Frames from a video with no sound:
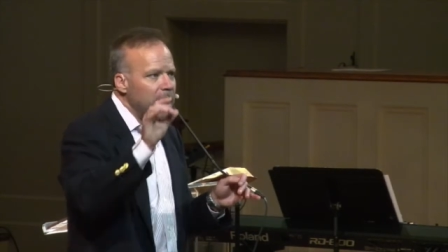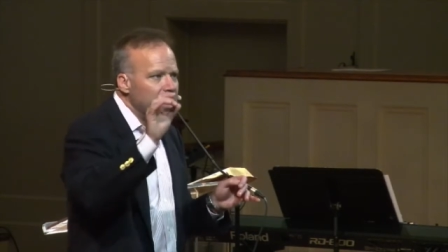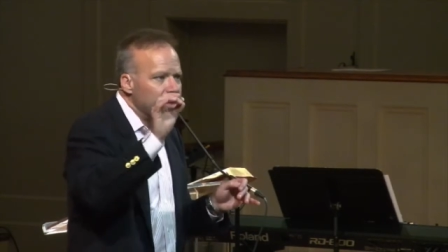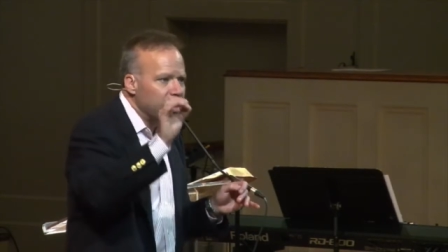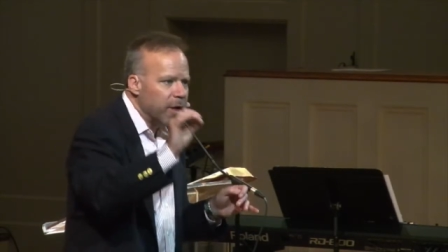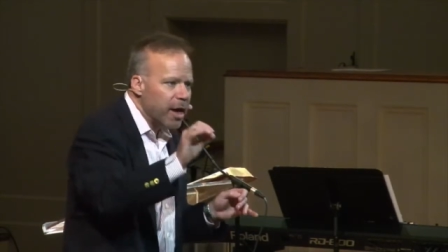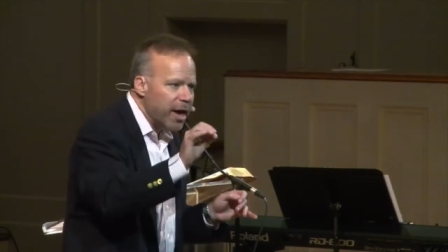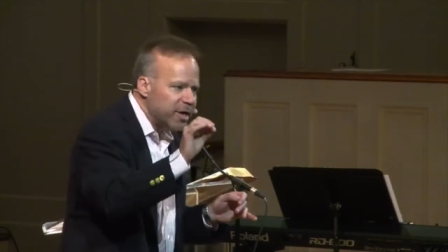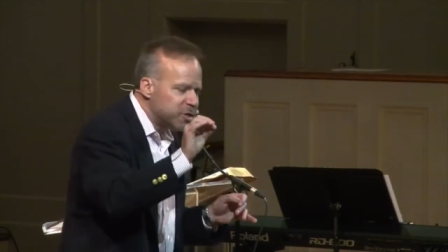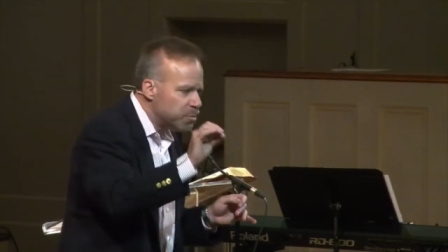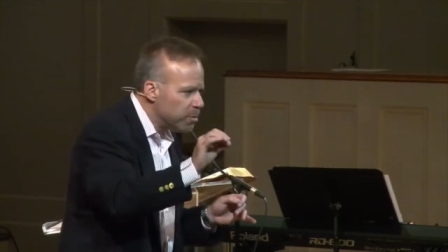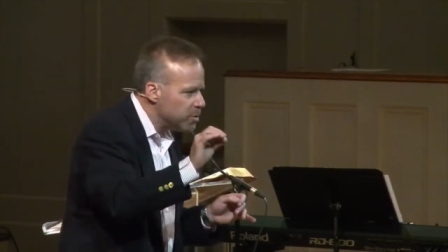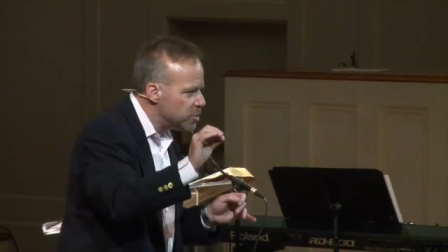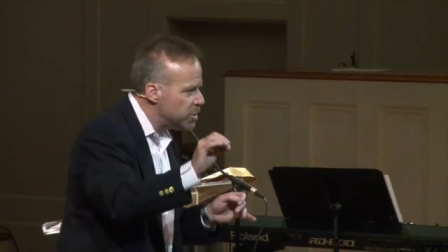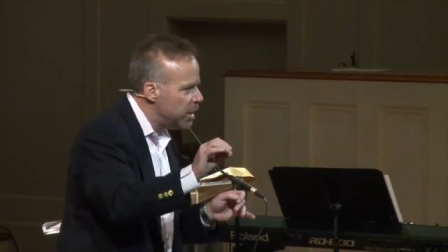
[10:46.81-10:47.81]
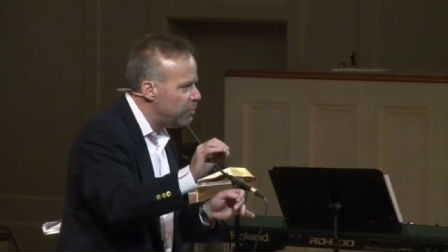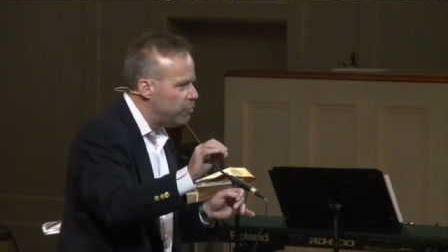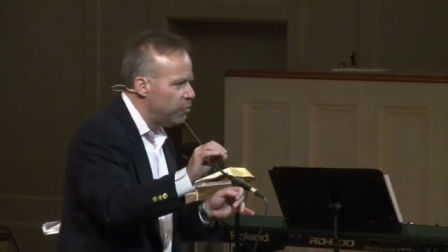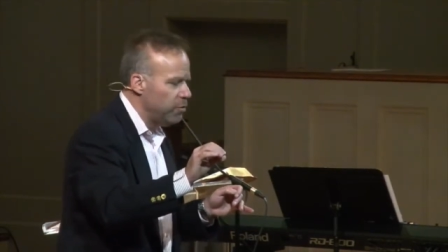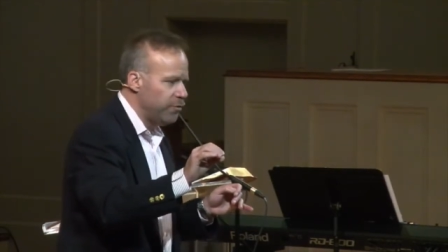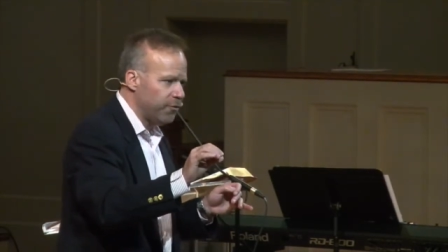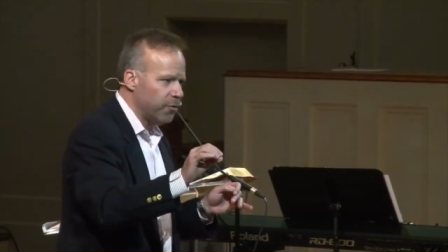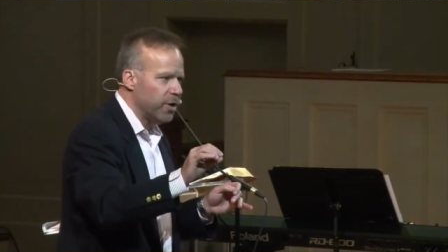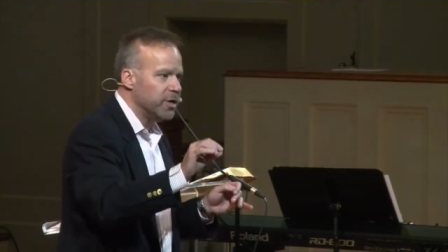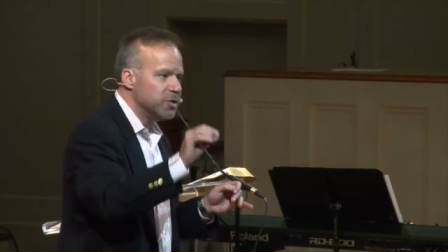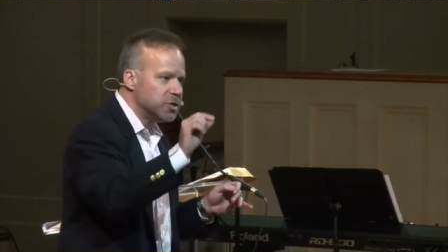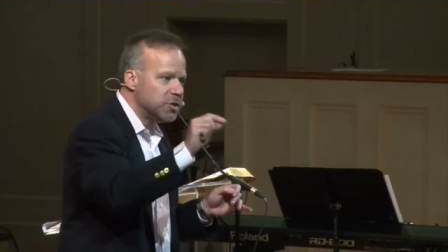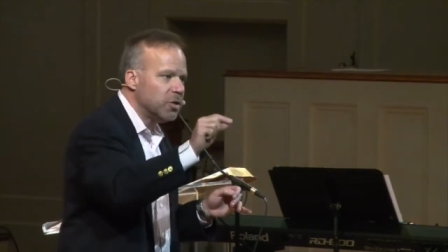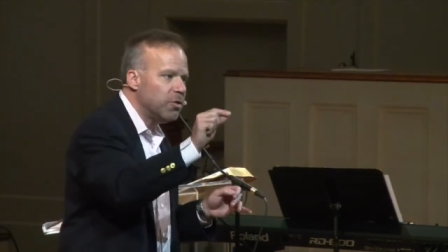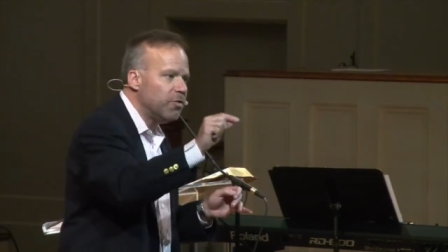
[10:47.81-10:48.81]
The gospel sets you free
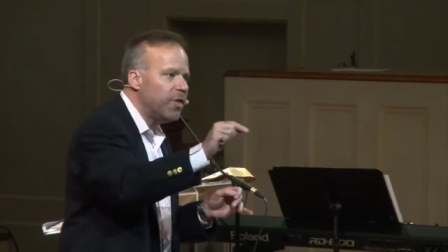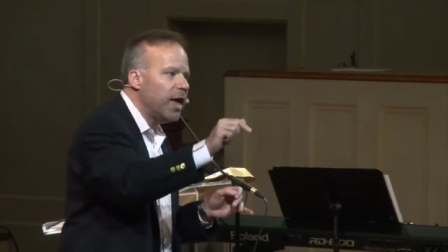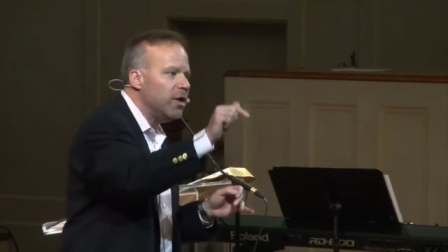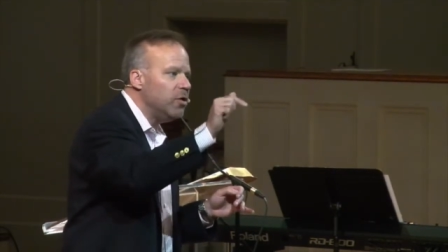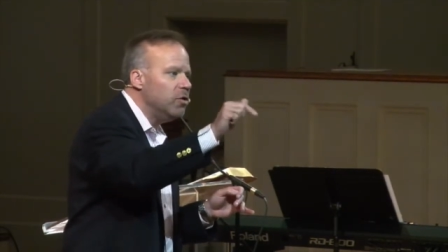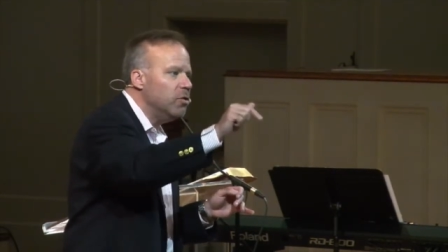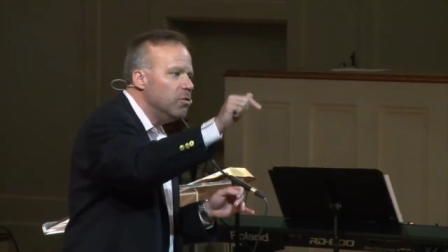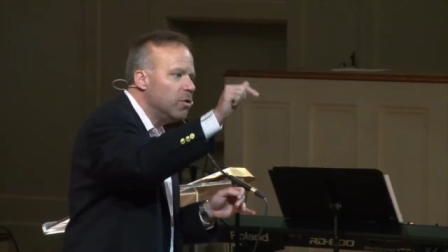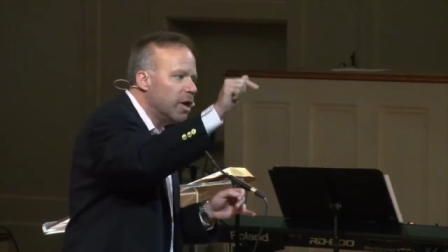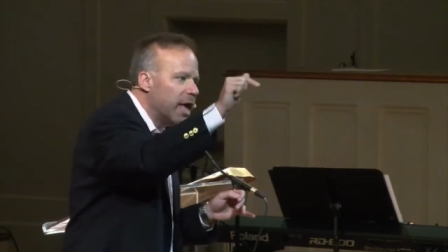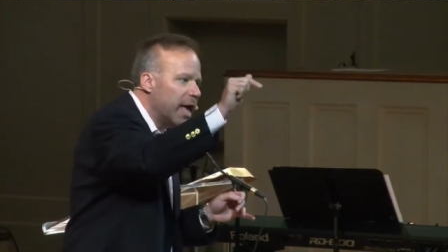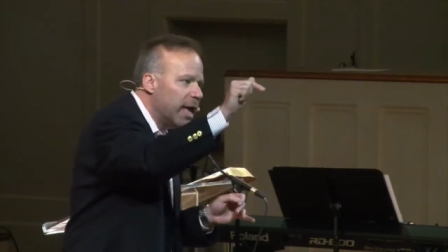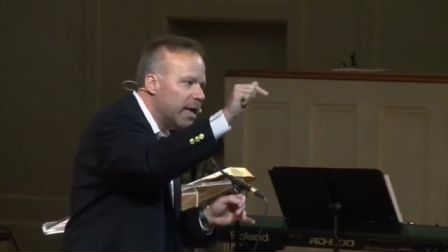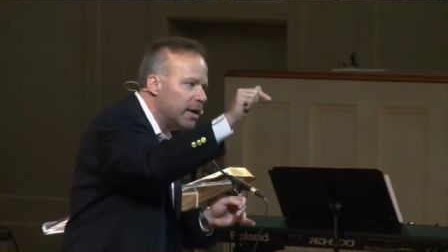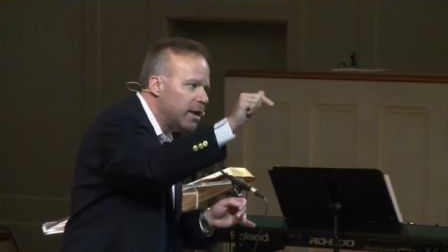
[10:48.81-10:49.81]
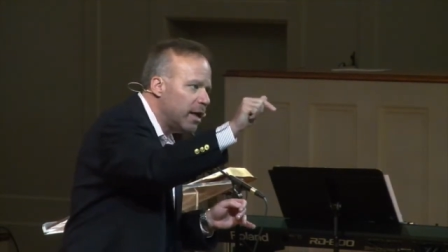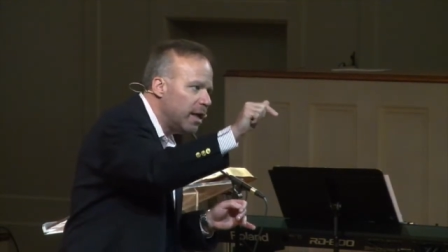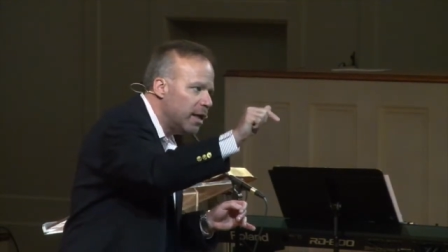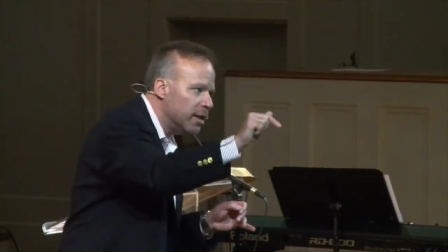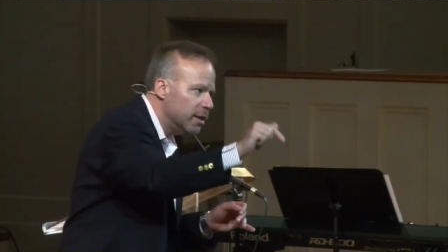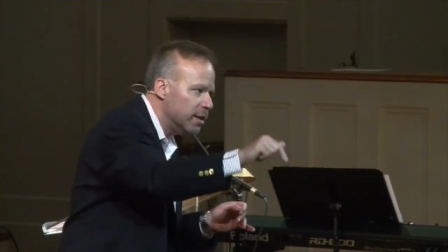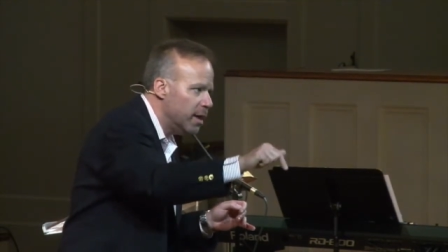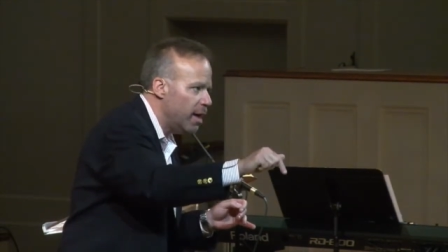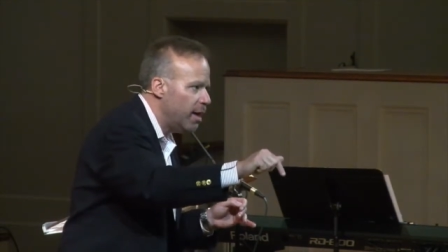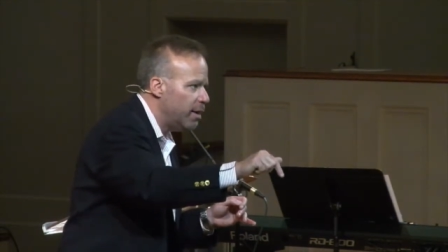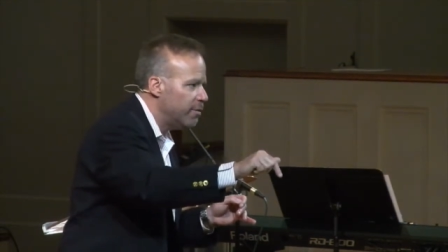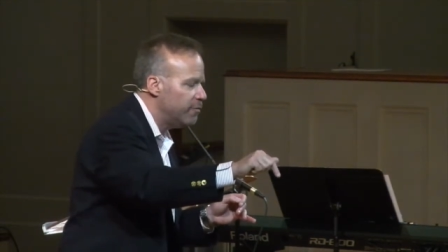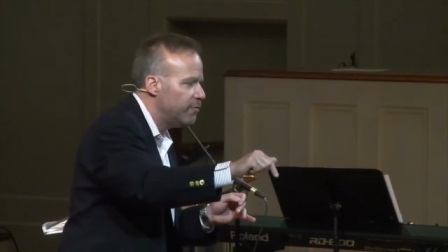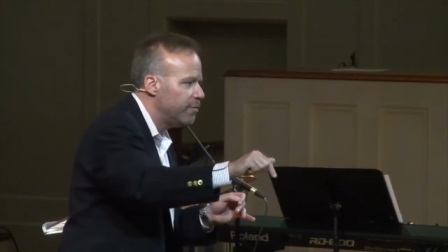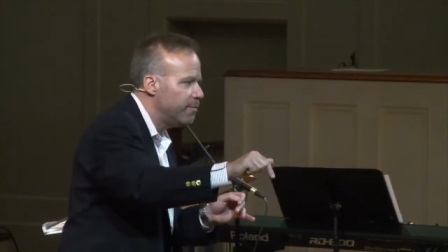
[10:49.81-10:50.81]
so that you can
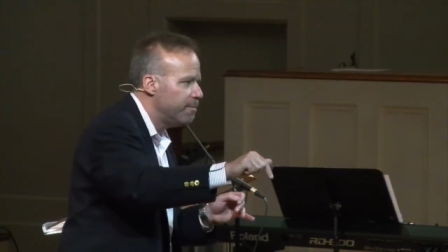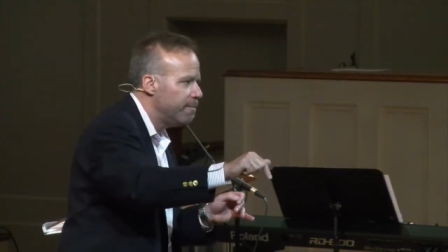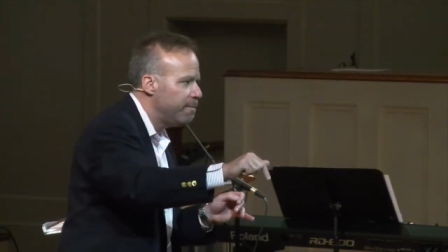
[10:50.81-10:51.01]
love.